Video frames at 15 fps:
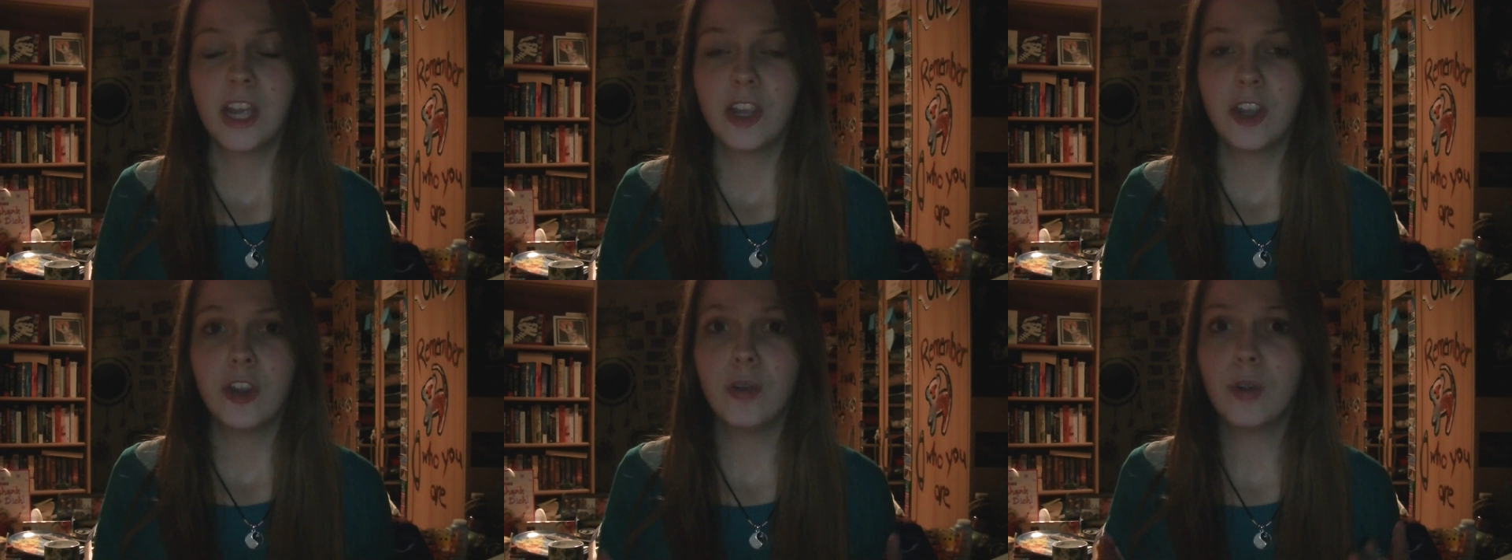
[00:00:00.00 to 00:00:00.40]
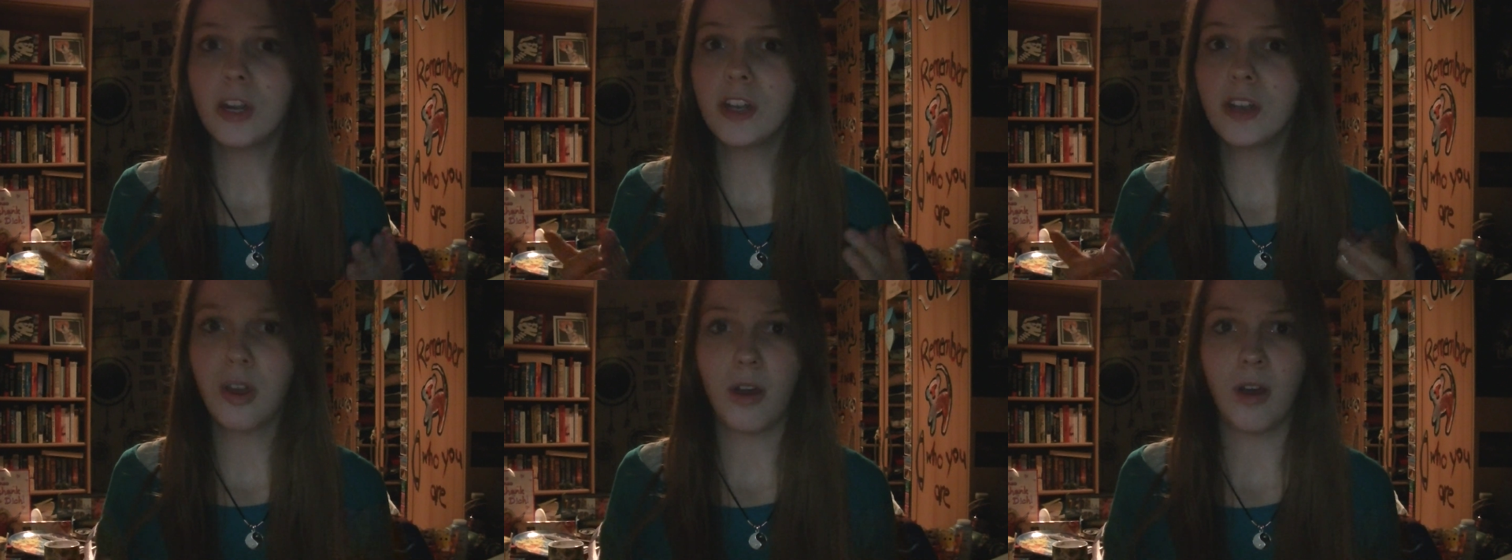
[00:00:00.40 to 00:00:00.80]
You are
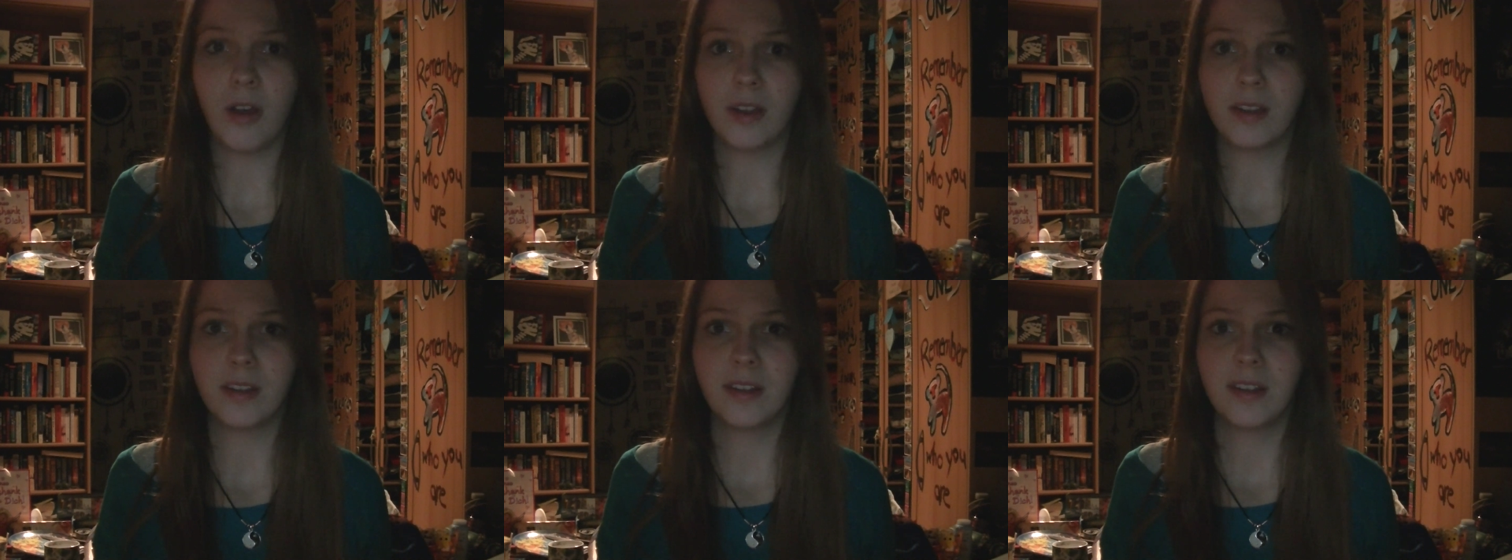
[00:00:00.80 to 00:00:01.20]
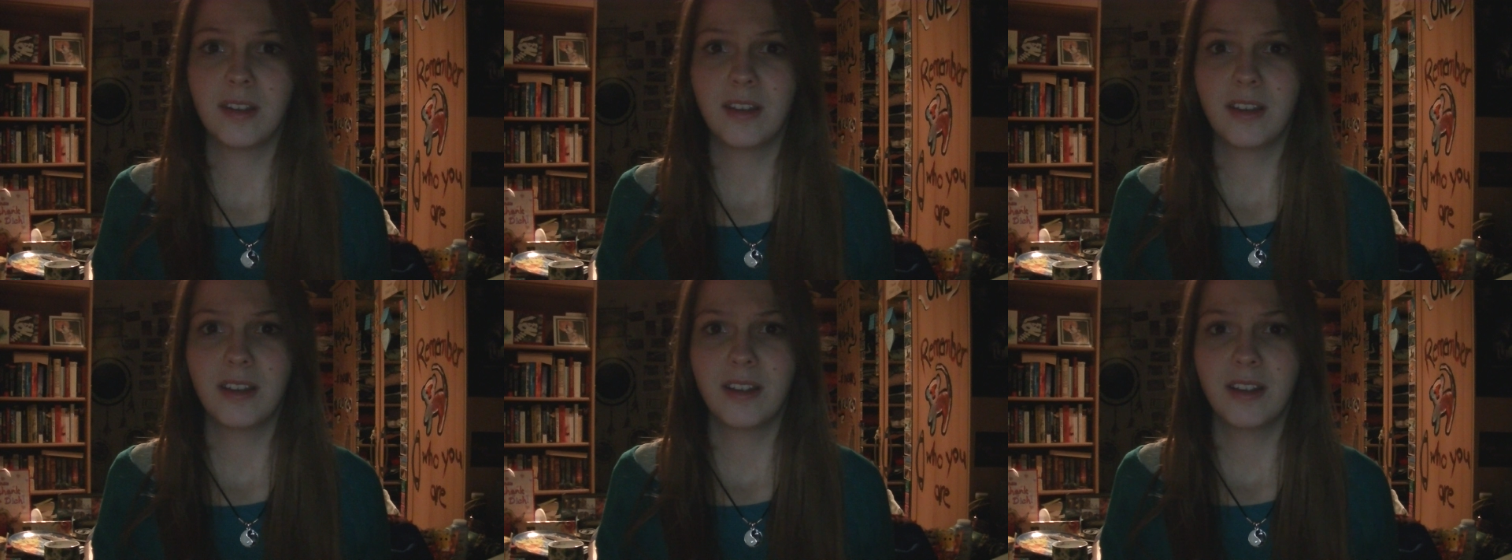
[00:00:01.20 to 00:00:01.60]
taught
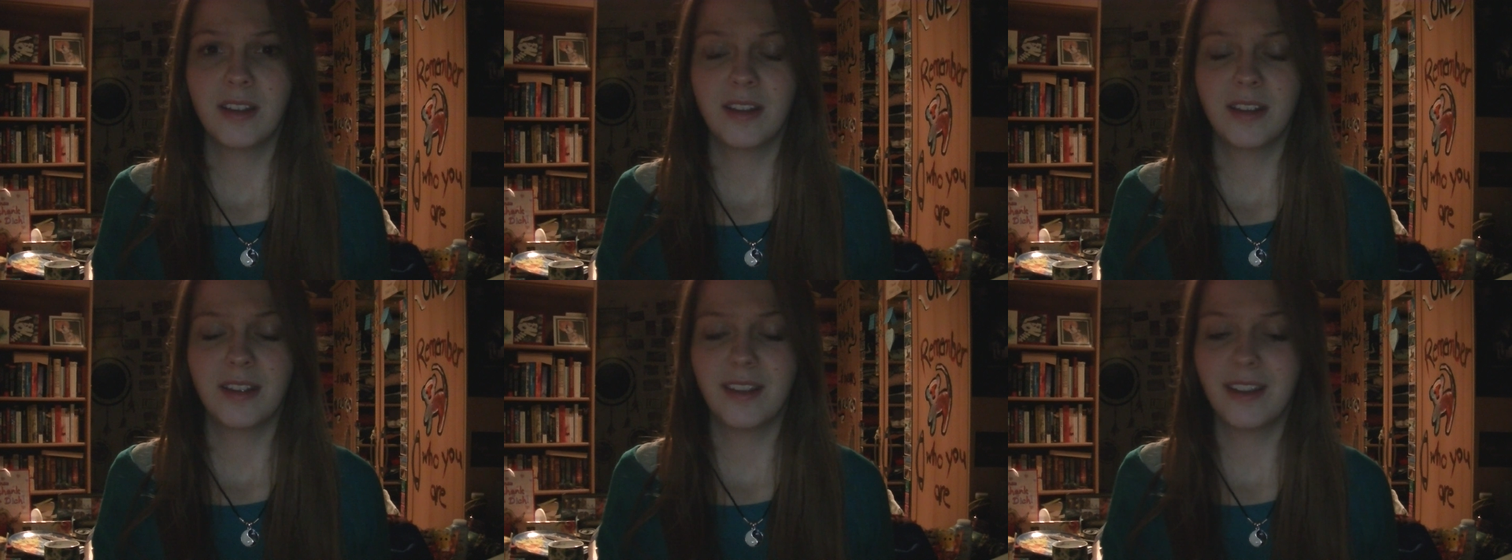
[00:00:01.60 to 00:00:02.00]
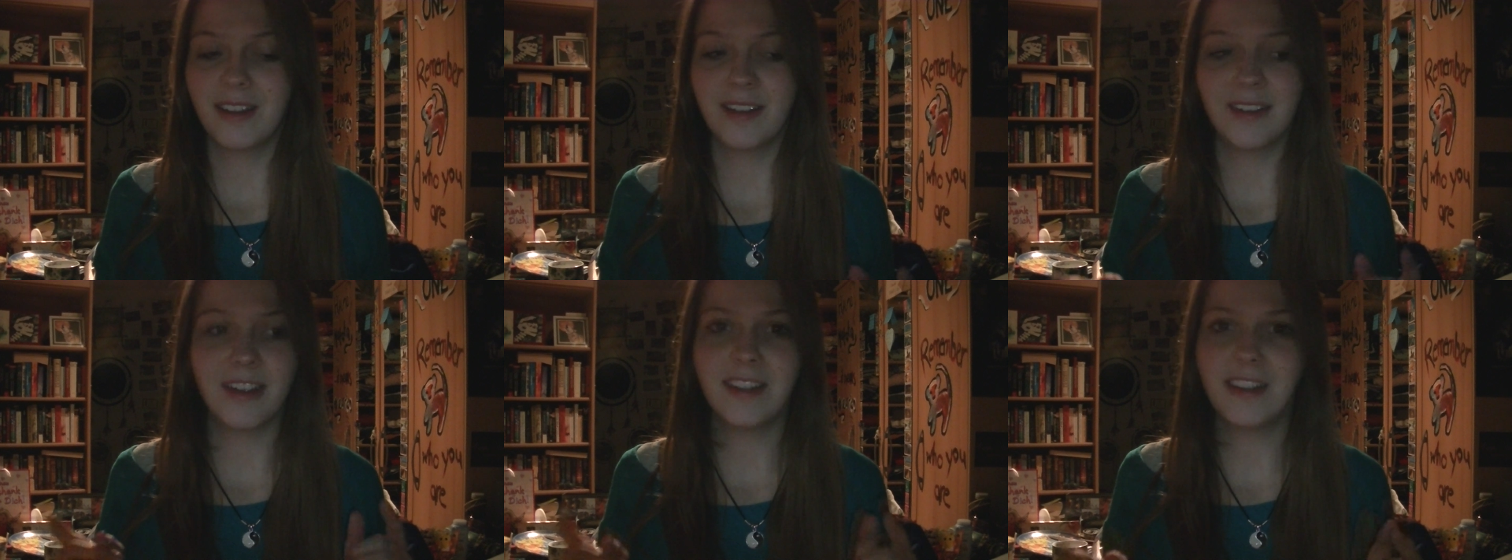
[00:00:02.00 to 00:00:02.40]
that
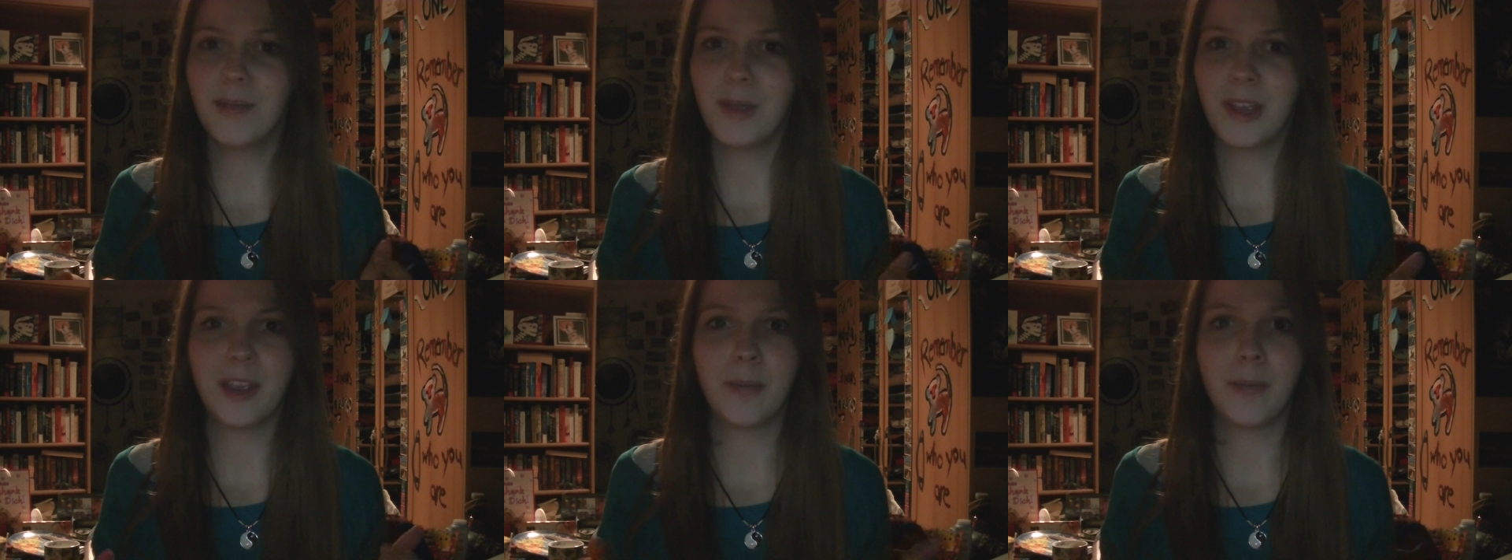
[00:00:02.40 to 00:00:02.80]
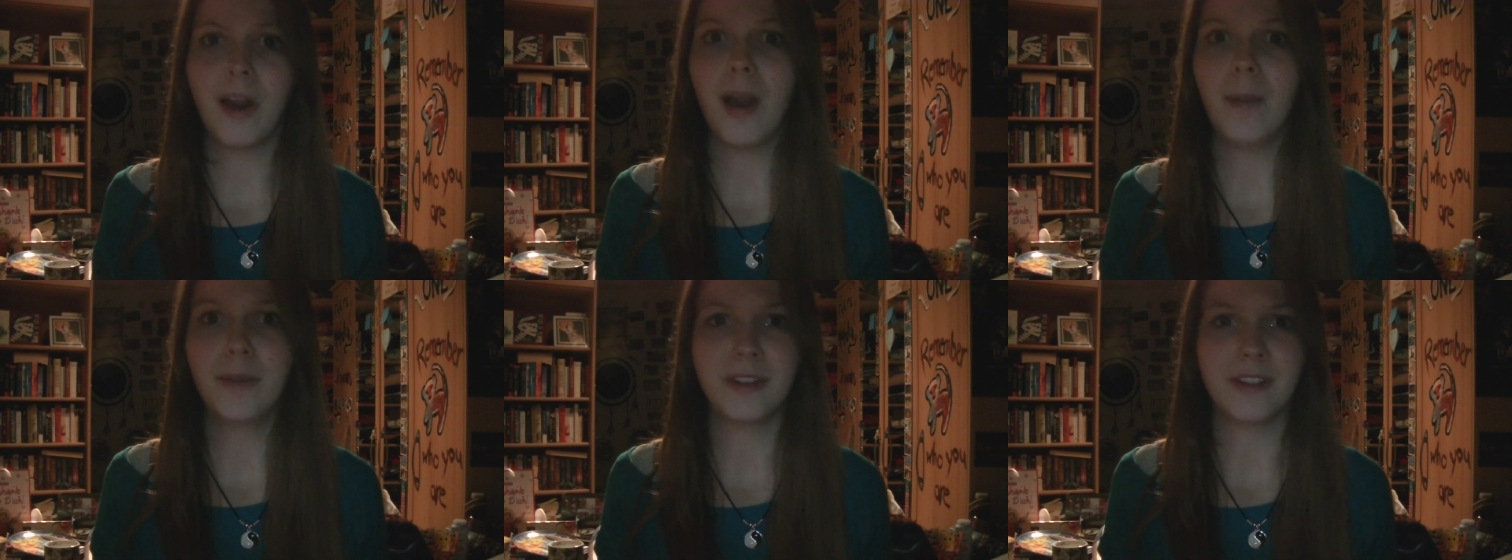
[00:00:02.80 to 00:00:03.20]
it does not make you
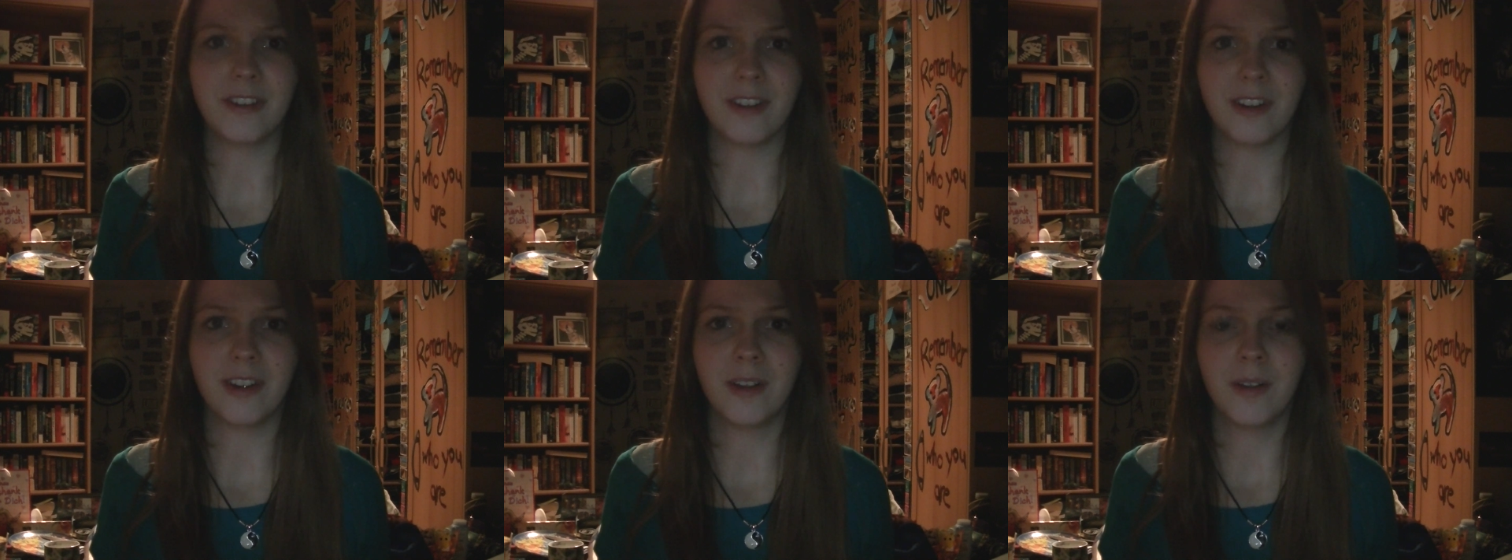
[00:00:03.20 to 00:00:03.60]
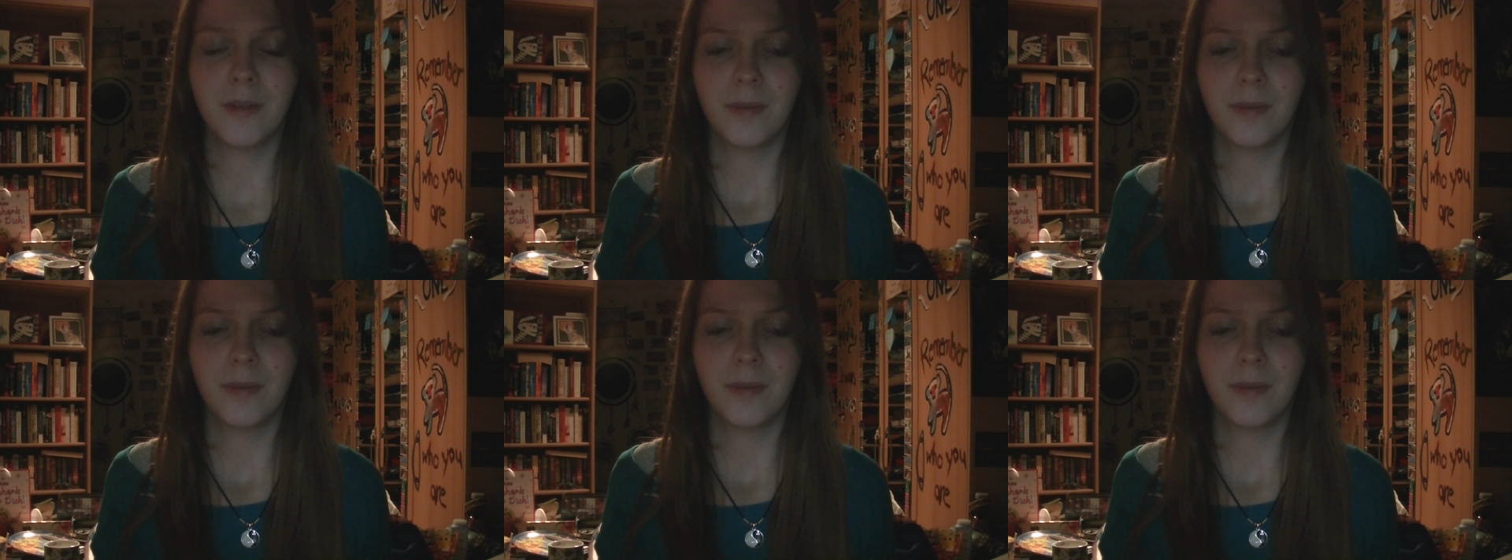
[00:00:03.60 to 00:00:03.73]
popular